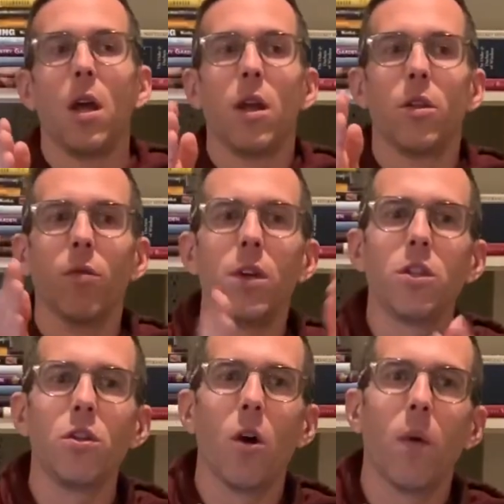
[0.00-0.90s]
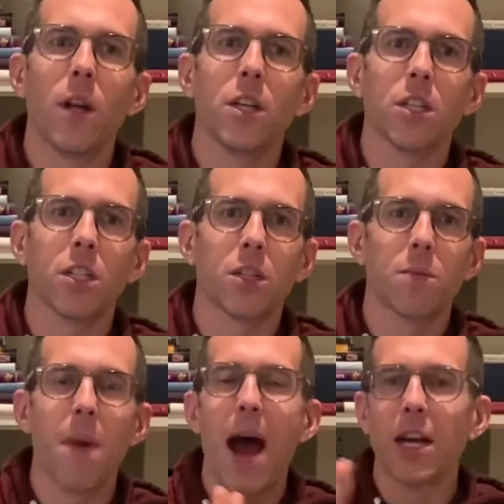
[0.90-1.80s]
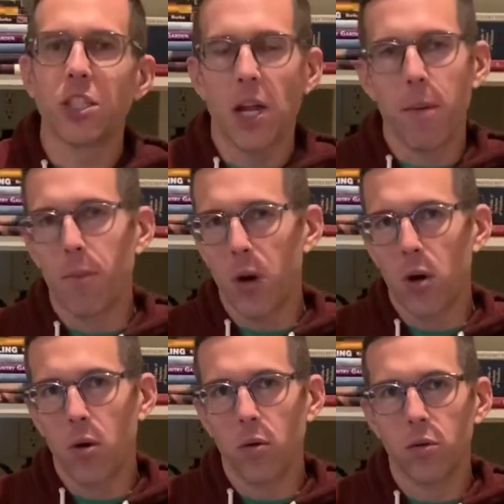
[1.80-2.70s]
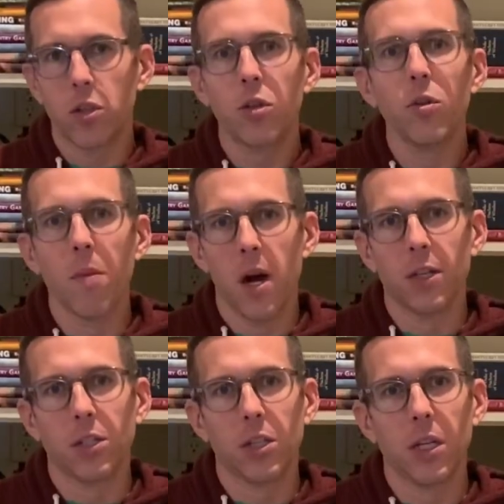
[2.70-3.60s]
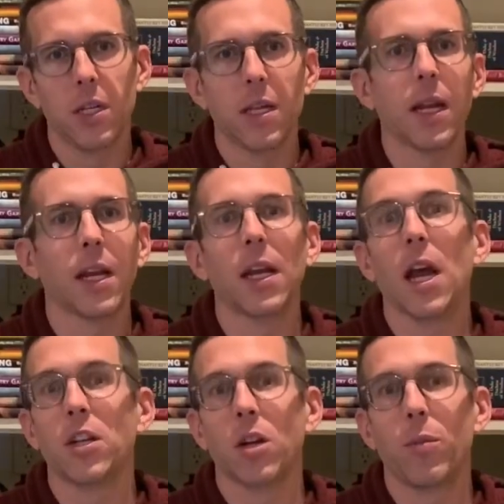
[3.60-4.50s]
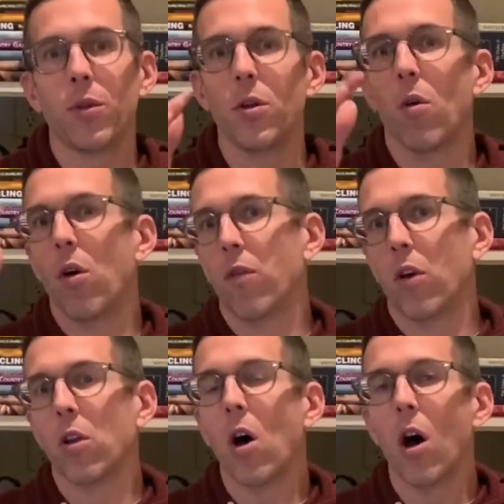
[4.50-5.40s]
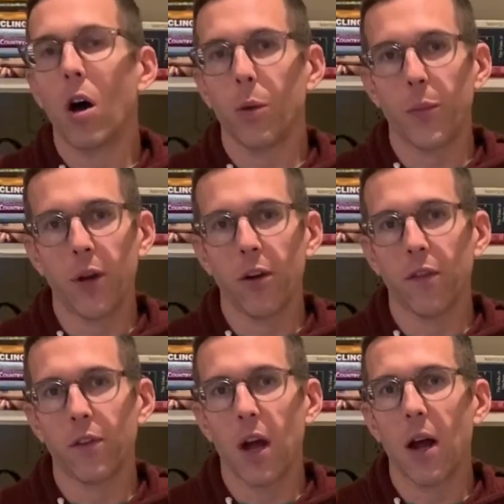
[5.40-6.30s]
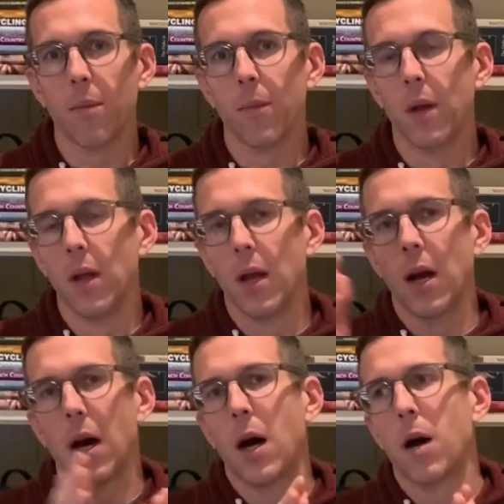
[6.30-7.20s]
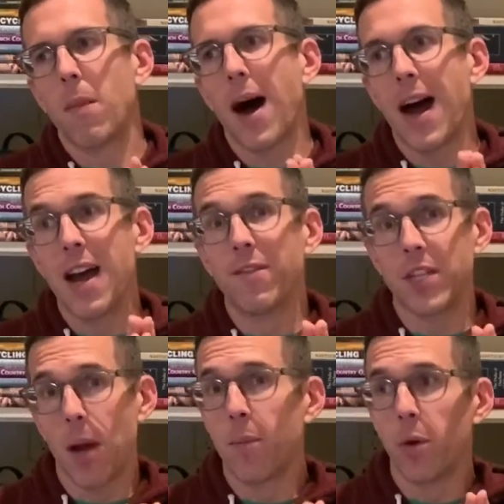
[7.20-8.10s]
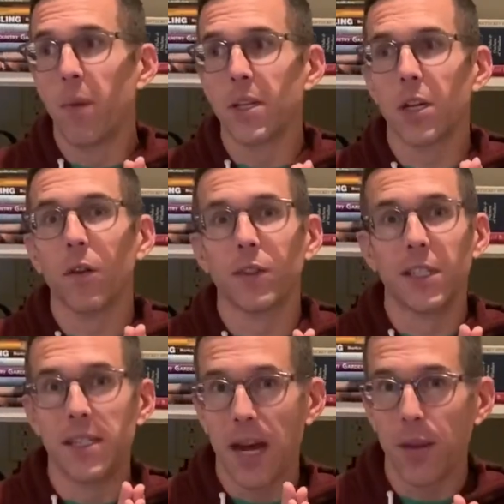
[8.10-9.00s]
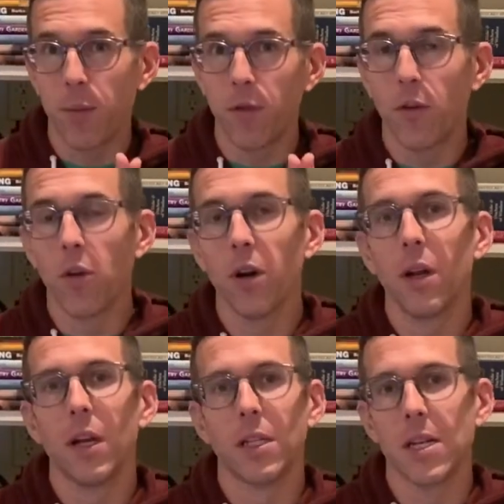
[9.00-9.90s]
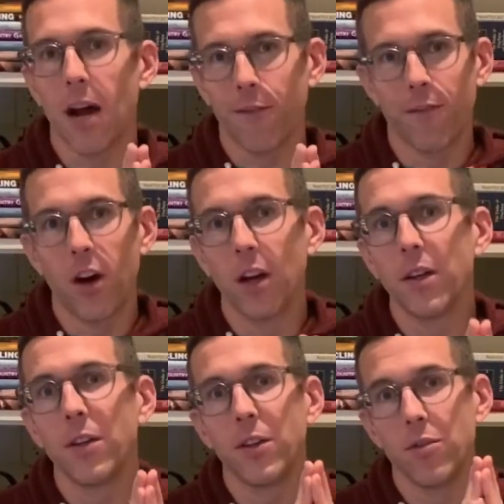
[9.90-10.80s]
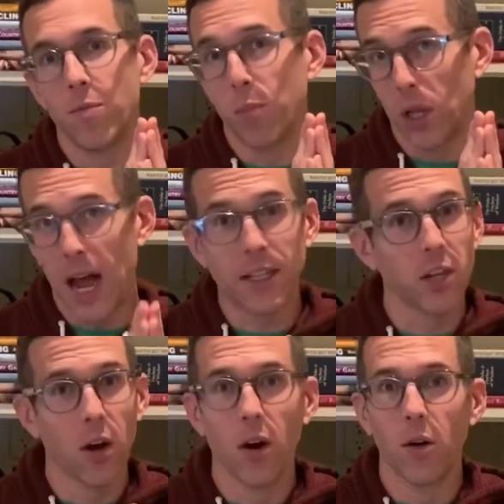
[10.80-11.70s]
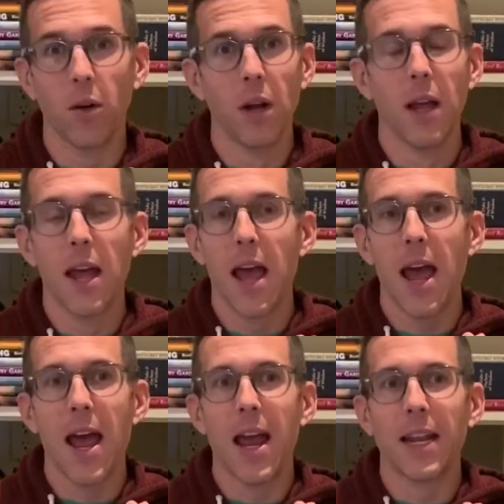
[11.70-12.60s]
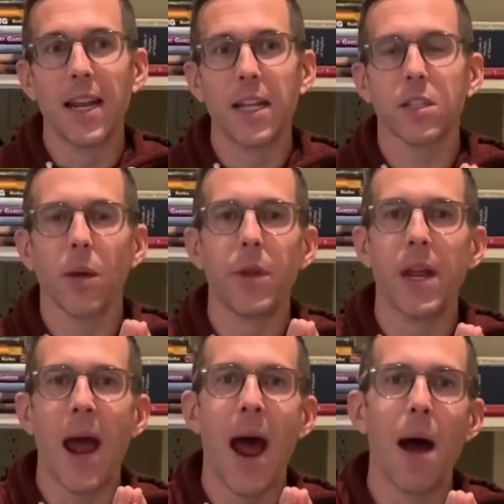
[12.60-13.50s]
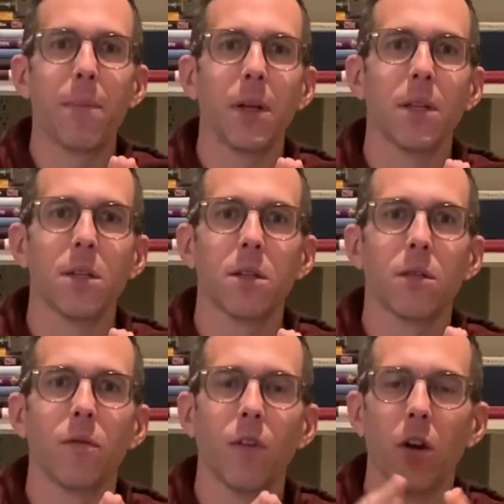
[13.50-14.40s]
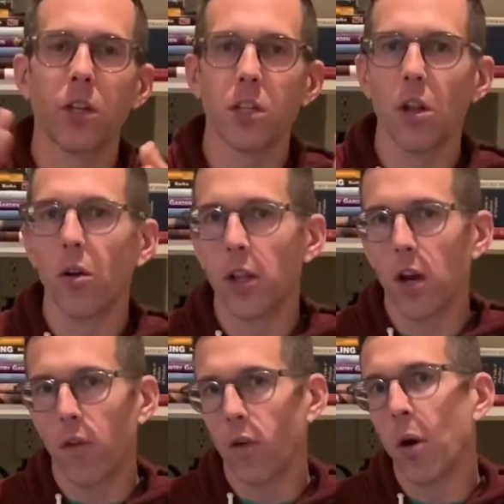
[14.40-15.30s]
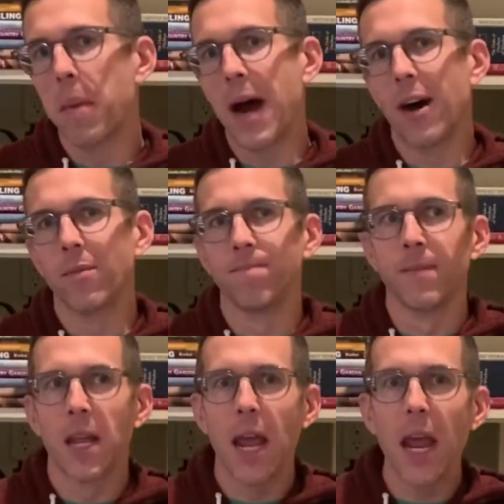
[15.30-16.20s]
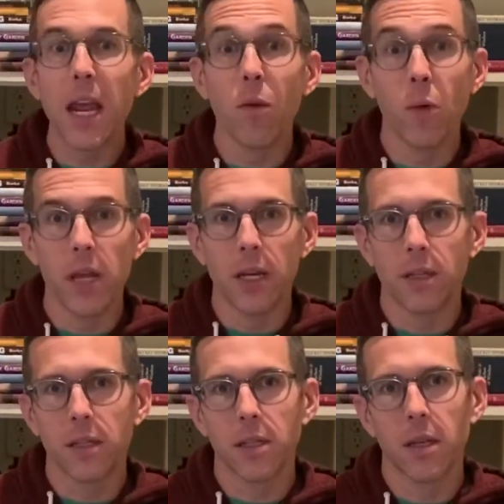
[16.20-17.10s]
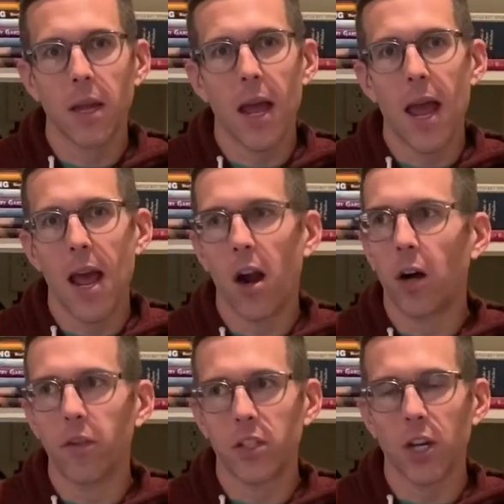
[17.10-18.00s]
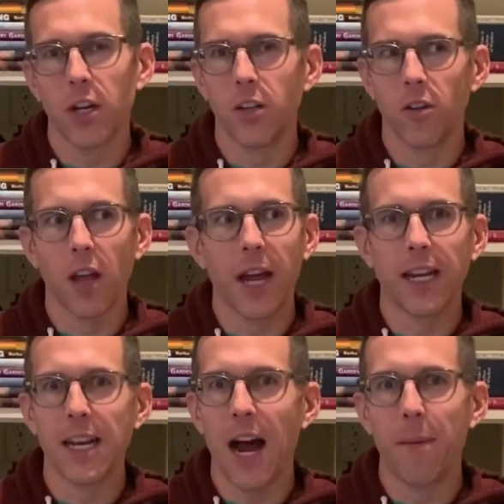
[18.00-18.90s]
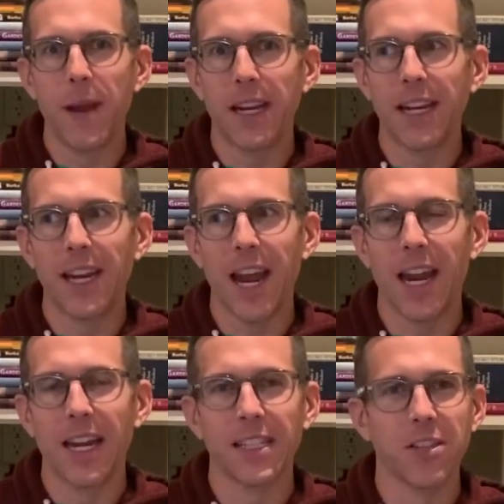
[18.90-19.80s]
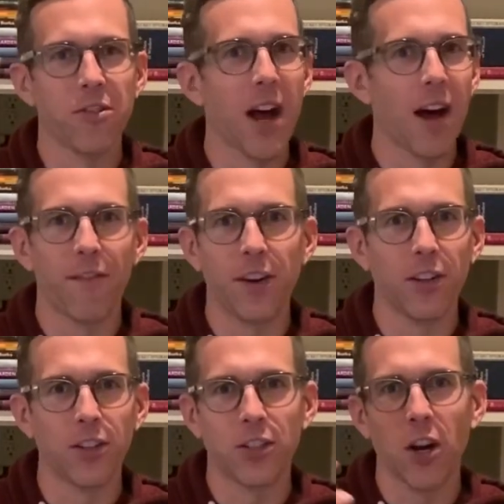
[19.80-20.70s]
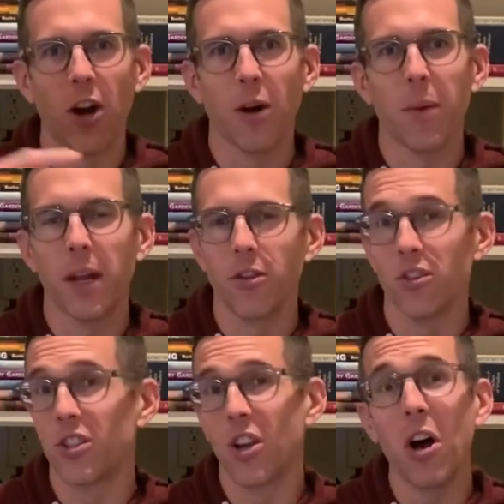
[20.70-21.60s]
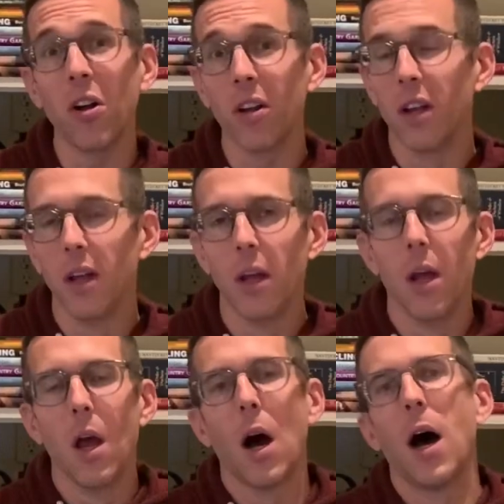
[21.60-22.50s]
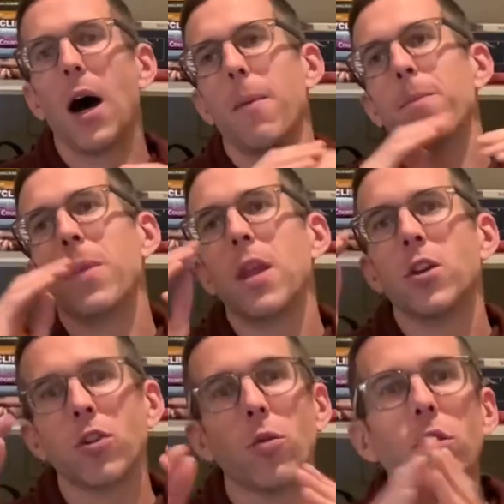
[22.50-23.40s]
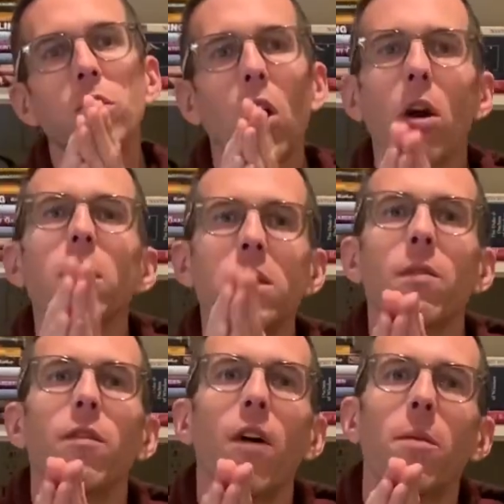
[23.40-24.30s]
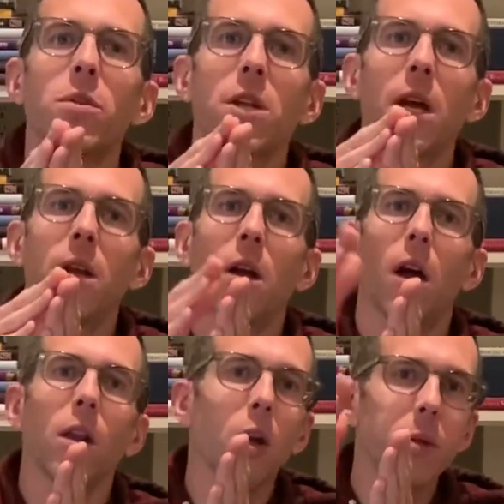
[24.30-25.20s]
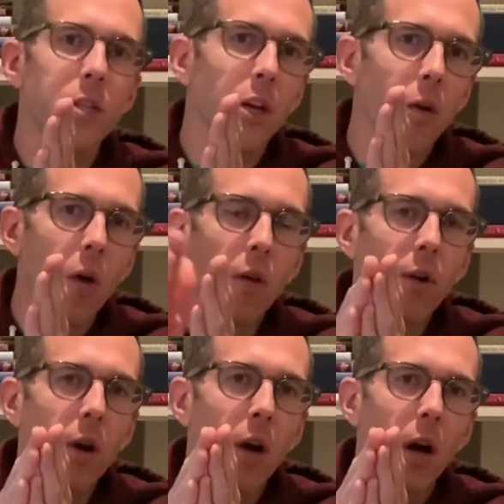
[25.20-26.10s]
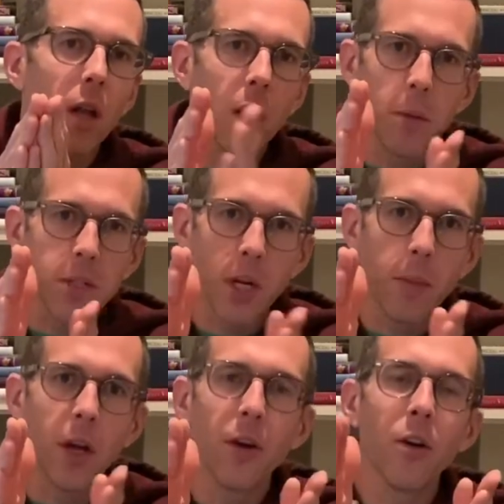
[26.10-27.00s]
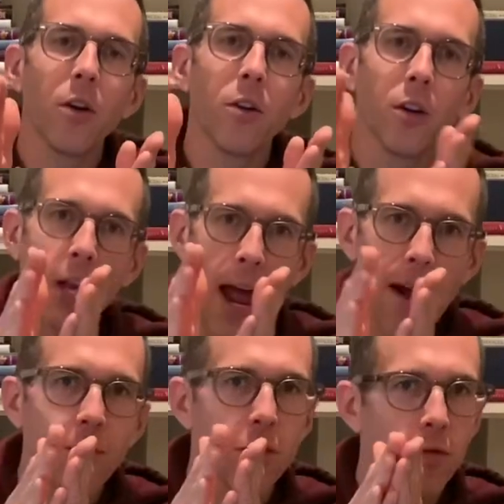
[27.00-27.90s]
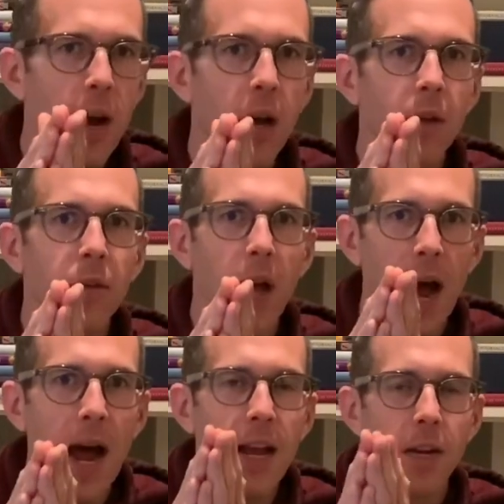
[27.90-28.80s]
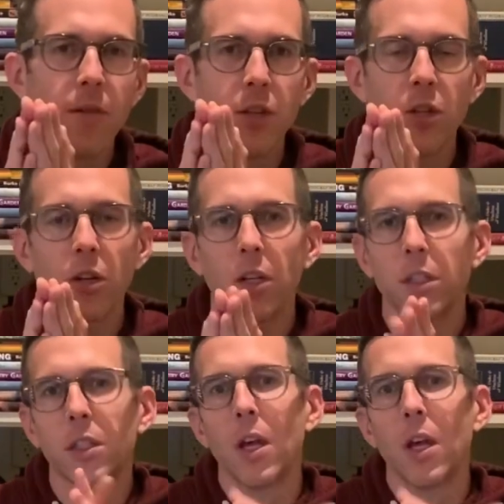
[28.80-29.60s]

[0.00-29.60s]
The reason you don't want to just smash tempo too much is that it can catch up with you over a long period of time. I have tempoed myself to death before. It's not fun. You plateau. And it's something that happens very slowly over about 8 weeks, and all of a sudden you're like not making gains and you're not feeling sharp and you're just dull. So target 75%, a little bit's gonna go over, a little bit's gonna be under, you're gonna average around the high end of endurance.